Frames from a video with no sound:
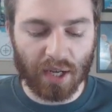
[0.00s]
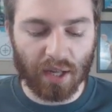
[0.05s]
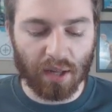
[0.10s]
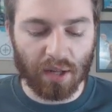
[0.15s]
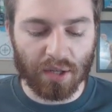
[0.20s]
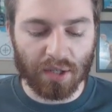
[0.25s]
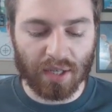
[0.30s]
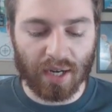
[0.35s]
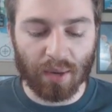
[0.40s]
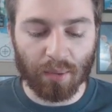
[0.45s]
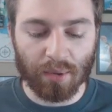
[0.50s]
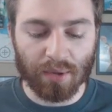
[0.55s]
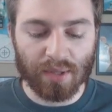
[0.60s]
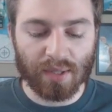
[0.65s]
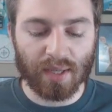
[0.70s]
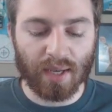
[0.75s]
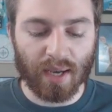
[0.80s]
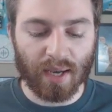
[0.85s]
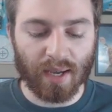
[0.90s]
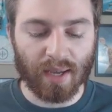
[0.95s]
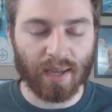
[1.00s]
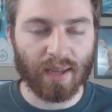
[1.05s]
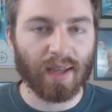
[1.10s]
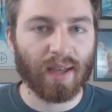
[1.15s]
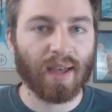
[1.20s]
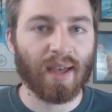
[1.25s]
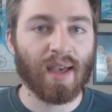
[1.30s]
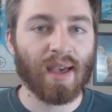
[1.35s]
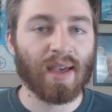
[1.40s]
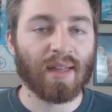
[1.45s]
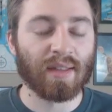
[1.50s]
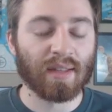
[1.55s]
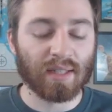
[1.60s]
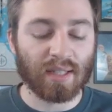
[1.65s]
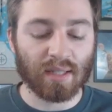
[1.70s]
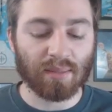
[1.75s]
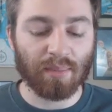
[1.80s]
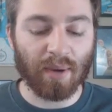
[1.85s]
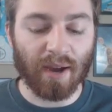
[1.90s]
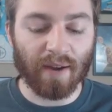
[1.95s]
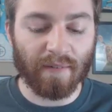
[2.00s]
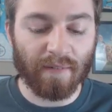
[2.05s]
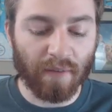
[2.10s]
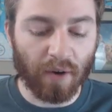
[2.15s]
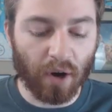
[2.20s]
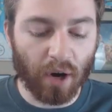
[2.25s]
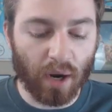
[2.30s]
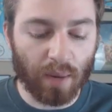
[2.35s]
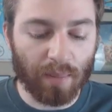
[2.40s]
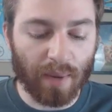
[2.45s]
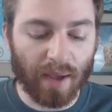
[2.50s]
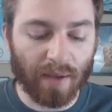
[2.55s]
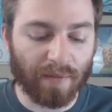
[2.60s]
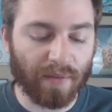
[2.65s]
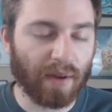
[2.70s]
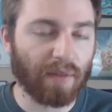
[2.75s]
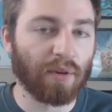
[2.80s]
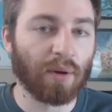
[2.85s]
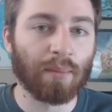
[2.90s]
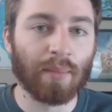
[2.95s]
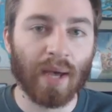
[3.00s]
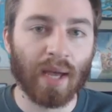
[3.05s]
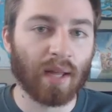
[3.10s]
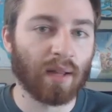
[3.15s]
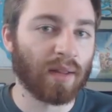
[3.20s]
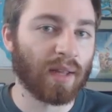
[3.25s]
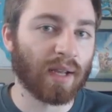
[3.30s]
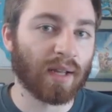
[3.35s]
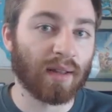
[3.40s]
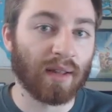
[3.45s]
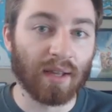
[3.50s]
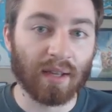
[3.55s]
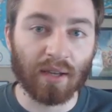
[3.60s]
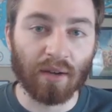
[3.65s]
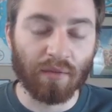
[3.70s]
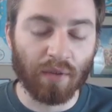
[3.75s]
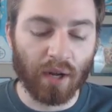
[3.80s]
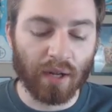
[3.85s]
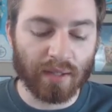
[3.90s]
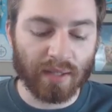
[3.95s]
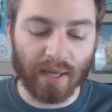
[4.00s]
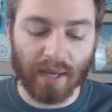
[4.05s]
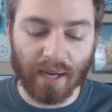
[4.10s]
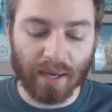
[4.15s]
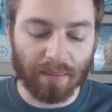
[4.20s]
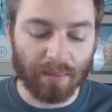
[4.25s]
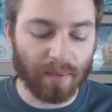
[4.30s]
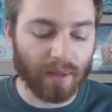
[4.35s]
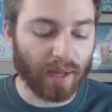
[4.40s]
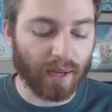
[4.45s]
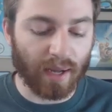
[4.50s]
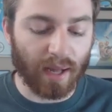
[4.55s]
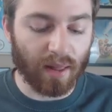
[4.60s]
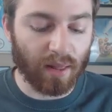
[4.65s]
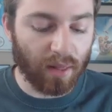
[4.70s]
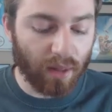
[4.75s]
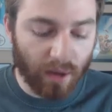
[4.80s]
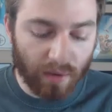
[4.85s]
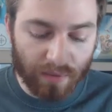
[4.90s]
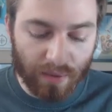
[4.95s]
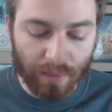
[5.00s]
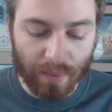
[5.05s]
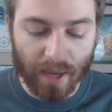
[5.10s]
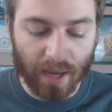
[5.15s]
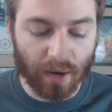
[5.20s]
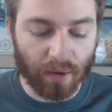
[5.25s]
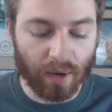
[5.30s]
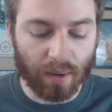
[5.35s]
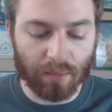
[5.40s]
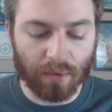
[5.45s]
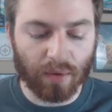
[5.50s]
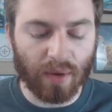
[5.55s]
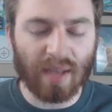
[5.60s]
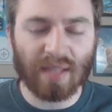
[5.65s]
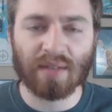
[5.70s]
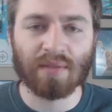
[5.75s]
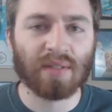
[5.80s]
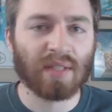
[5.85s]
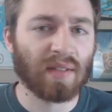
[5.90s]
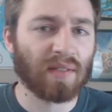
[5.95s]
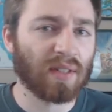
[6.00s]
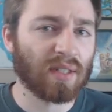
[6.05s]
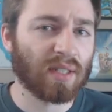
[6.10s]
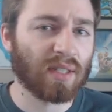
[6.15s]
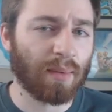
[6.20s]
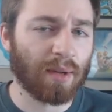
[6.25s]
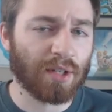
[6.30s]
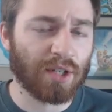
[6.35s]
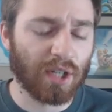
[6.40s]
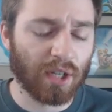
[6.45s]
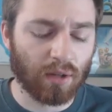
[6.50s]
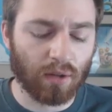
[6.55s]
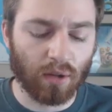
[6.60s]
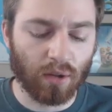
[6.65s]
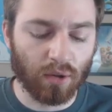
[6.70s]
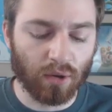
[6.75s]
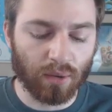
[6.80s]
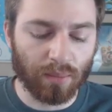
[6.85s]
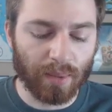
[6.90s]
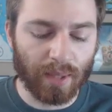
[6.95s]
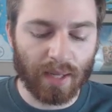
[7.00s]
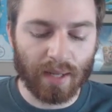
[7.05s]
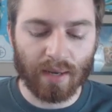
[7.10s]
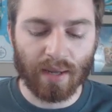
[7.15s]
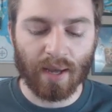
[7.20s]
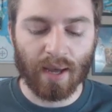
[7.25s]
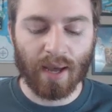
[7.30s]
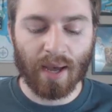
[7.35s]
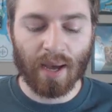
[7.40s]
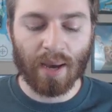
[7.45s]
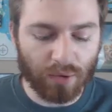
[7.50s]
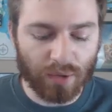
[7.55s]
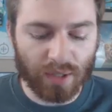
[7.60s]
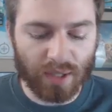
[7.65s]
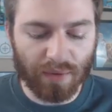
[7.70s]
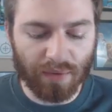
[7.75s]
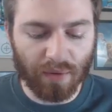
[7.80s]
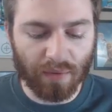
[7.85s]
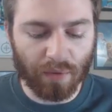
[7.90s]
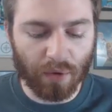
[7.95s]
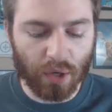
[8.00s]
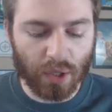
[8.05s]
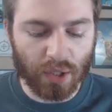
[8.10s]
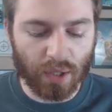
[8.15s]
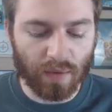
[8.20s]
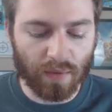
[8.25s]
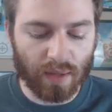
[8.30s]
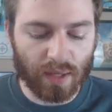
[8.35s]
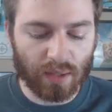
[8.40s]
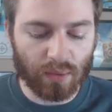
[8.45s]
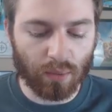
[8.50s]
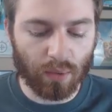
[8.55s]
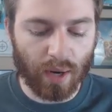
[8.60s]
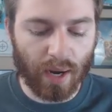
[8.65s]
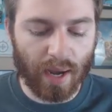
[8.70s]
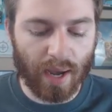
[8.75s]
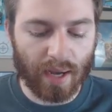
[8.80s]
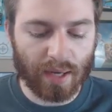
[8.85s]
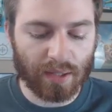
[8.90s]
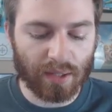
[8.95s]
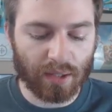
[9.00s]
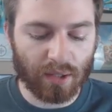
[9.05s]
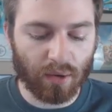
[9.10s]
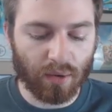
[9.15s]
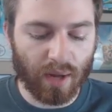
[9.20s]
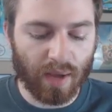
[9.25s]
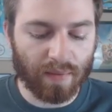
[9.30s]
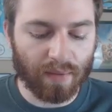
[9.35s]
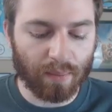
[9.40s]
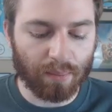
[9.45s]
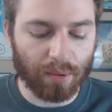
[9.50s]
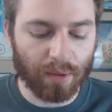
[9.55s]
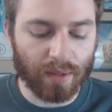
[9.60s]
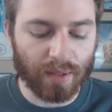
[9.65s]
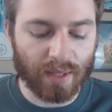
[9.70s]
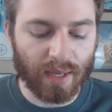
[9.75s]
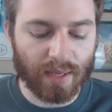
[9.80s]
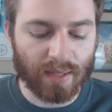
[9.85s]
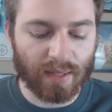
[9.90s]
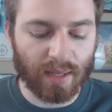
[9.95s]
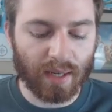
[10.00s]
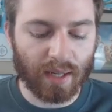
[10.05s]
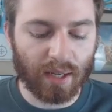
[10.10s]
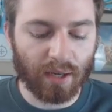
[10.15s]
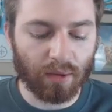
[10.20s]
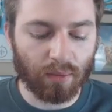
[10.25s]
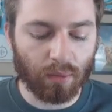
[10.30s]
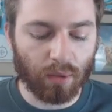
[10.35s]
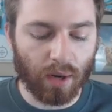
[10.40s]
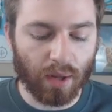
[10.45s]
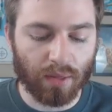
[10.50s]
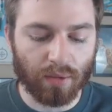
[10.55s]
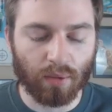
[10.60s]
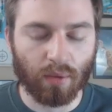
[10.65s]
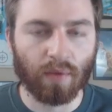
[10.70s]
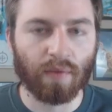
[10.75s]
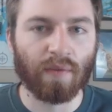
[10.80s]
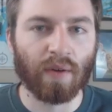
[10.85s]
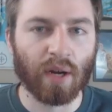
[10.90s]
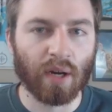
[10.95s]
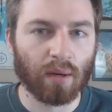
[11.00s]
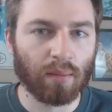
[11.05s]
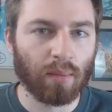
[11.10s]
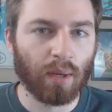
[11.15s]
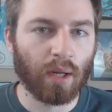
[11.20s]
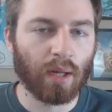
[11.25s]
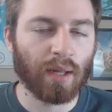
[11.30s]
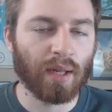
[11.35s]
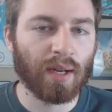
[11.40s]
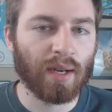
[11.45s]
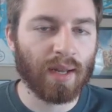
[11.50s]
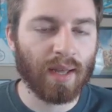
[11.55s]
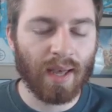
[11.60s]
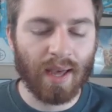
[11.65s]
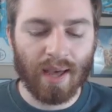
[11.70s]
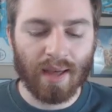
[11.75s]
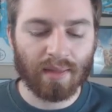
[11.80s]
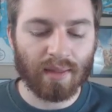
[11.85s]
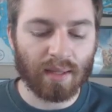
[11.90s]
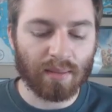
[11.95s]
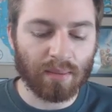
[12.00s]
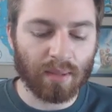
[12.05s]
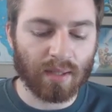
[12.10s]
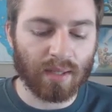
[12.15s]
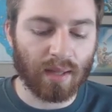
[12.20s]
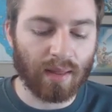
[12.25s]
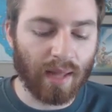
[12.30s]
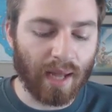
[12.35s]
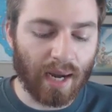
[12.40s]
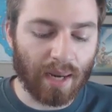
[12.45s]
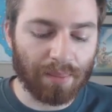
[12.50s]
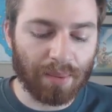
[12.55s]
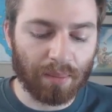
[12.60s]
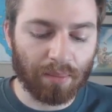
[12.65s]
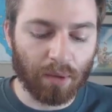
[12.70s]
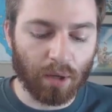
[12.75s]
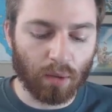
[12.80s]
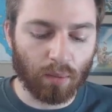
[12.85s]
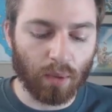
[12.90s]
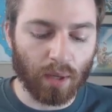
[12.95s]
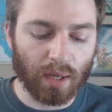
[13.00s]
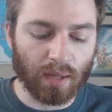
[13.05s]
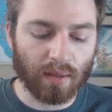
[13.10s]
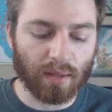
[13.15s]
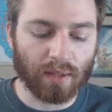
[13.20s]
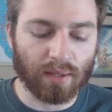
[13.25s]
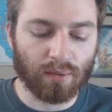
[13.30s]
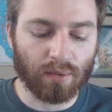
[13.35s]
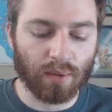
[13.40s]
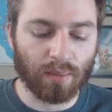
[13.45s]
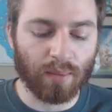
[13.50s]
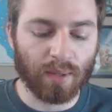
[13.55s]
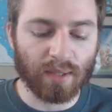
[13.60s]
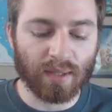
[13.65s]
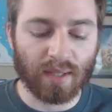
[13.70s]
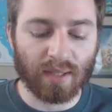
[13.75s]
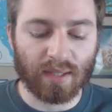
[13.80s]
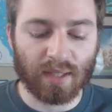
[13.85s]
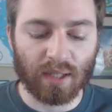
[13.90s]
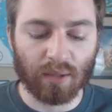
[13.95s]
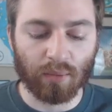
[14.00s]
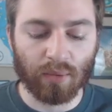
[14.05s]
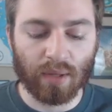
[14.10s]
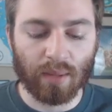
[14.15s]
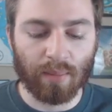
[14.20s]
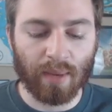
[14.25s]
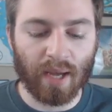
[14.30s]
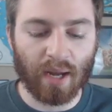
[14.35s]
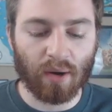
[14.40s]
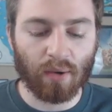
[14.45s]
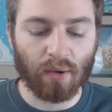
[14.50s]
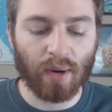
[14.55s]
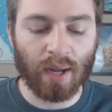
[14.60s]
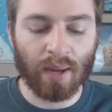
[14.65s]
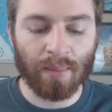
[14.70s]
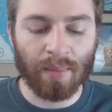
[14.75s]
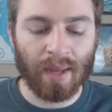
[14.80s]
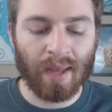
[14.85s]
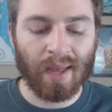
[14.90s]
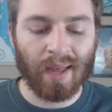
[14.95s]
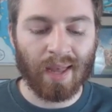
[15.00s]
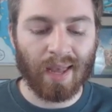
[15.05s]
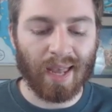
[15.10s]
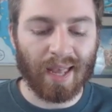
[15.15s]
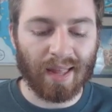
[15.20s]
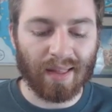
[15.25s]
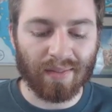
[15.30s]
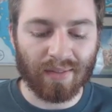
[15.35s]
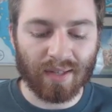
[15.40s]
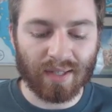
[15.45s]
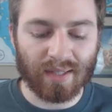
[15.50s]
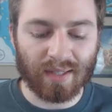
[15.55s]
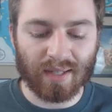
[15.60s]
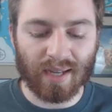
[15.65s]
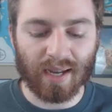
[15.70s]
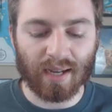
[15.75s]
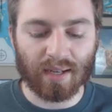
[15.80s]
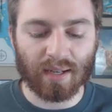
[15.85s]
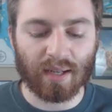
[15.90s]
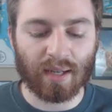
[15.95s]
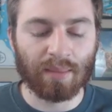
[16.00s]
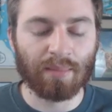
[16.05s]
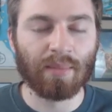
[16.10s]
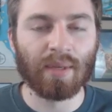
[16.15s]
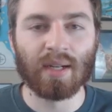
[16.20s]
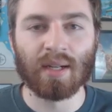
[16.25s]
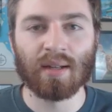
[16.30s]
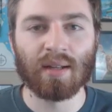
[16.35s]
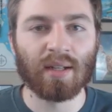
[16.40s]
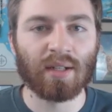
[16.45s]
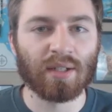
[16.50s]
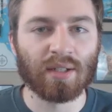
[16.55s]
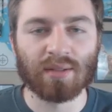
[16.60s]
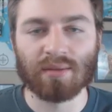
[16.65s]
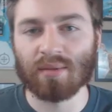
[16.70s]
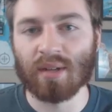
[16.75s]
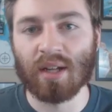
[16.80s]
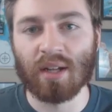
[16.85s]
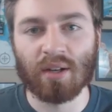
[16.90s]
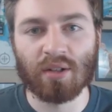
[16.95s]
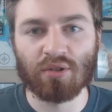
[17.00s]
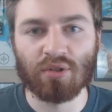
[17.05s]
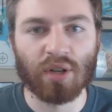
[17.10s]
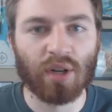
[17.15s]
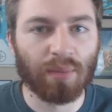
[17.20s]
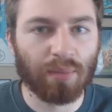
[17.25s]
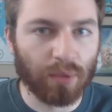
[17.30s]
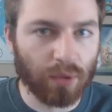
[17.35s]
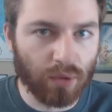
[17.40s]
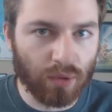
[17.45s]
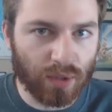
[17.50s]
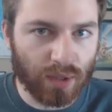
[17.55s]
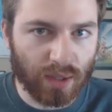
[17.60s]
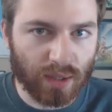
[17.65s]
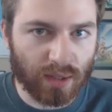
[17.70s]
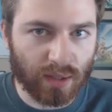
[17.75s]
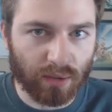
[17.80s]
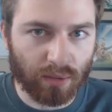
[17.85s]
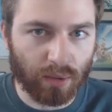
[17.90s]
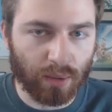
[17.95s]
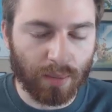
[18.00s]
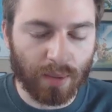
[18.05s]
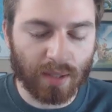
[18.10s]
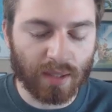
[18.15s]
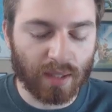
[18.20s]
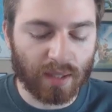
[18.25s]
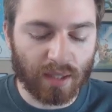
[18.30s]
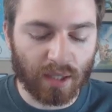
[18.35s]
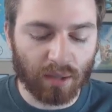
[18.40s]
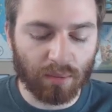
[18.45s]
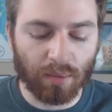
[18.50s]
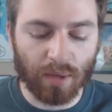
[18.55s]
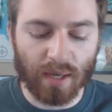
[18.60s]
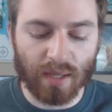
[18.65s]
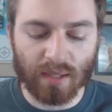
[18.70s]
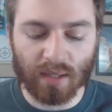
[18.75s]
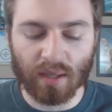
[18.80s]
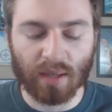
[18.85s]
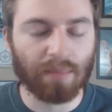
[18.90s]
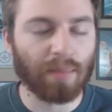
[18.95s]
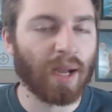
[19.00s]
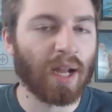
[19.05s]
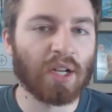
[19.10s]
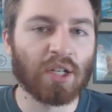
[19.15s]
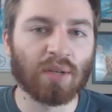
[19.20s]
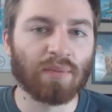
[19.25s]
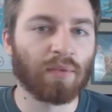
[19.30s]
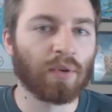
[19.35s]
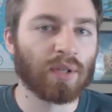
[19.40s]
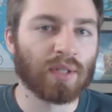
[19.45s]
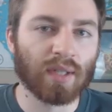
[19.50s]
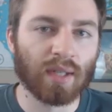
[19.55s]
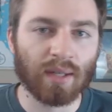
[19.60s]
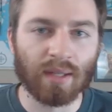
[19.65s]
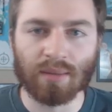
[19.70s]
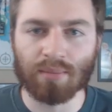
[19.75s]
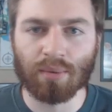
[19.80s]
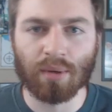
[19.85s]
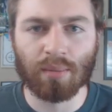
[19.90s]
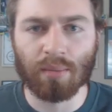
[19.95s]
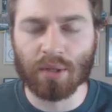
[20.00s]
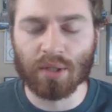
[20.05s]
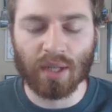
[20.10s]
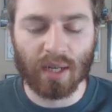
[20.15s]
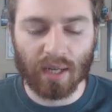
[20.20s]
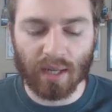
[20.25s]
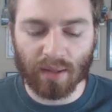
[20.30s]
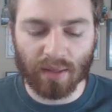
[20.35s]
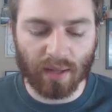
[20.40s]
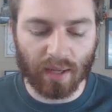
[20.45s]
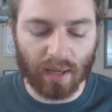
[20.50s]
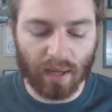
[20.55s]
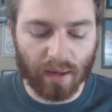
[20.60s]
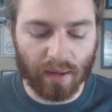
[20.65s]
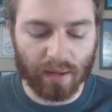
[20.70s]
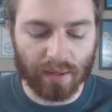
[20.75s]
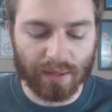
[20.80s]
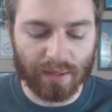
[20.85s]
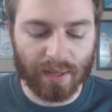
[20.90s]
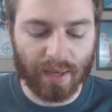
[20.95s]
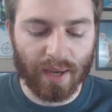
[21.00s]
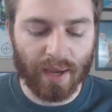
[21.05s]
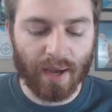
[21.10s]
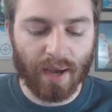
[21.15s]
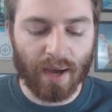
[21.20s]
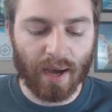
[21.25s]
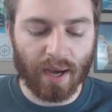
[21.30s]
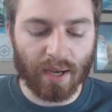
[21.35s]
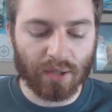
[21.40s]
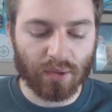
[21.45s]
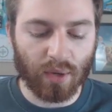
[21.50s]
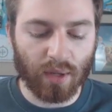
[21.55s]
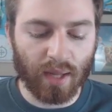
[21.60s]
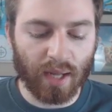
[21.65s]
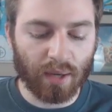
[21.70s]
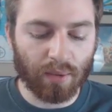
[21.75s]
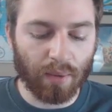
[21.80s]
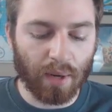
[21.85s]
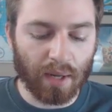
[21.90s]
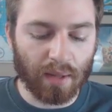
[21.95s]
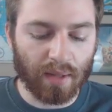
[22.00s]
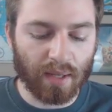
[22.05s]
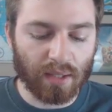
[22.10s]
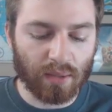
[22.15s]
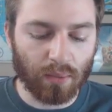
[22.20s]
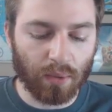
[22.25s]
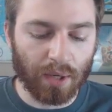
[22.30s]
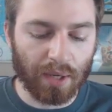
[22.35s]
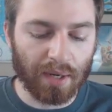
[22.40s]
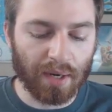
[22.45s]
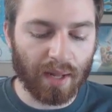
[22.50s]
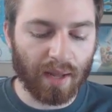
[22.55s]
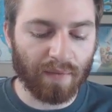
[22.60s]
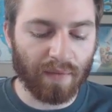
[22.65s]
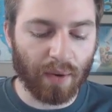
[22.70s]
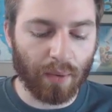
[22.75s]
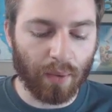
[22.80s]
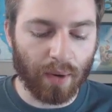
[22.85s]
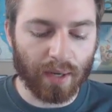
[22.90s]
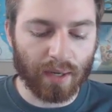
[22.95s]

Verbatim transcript: Challenge. And I will say, this is by far my favorite battle deck like of all time. Like, I love the Battle Ram. You guys have seen this on my channel a little bit. There's a different version of this where I actually don't have the Princess in here, where I throw a Fireball in. That's because a lot of people are running this Three Musketeer with the Battle Ram, and this deck immediately just it straight up loses to Three Musketeer, but has a good matchup versus against pretty much anything else. Uh, so I like running this one. If I